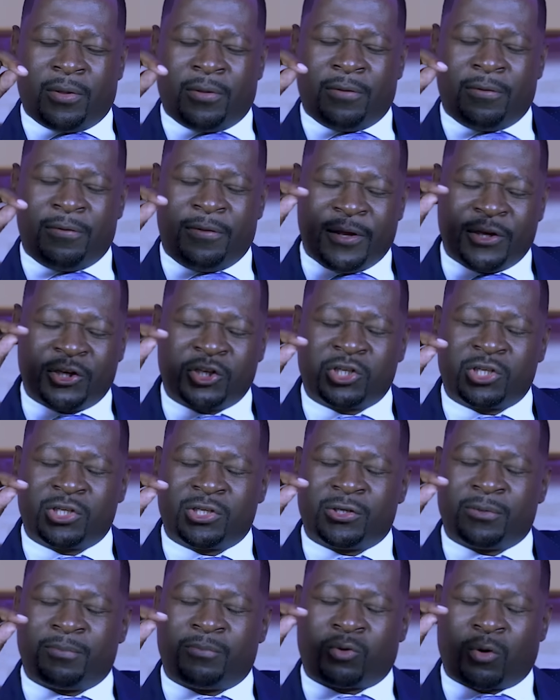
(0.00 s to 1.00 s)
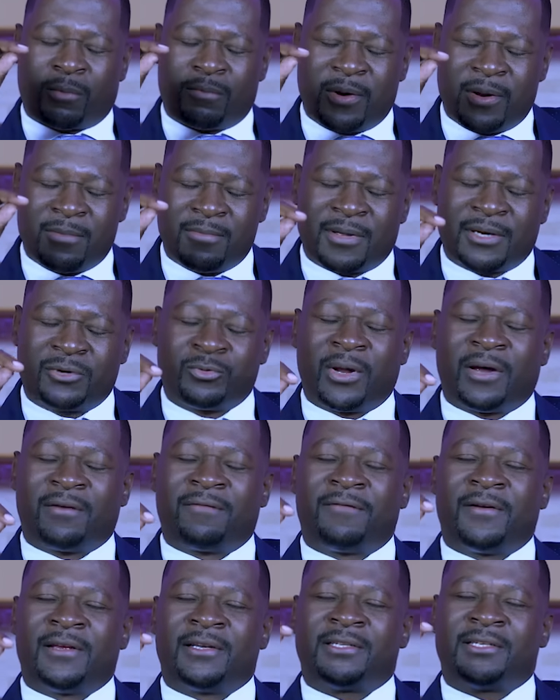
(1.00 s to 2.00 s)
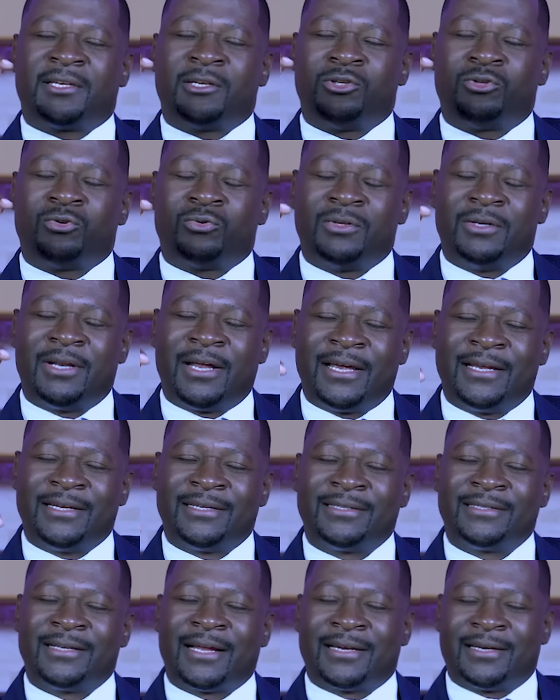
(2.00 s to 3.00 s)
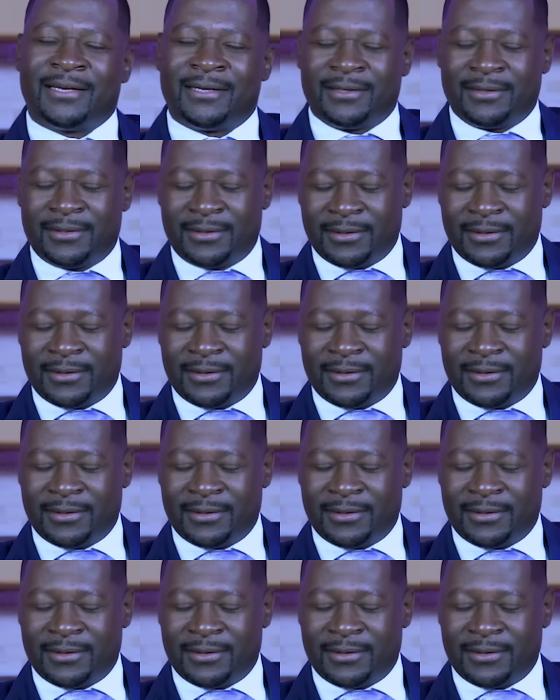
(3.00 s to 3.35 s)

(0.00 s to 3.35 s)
this problem that we are facing today started.